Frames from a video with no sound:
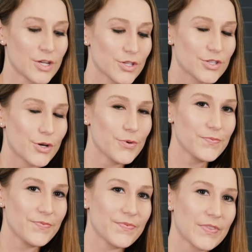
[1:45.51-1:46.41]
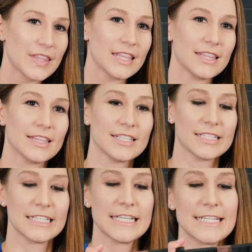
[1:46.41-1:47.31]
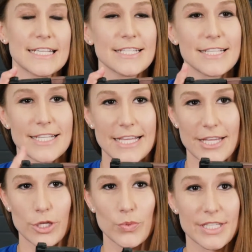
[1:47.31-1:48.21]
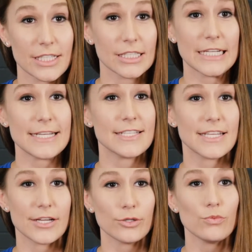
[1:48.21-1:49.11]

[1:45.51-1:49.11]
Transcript: So since the utility tier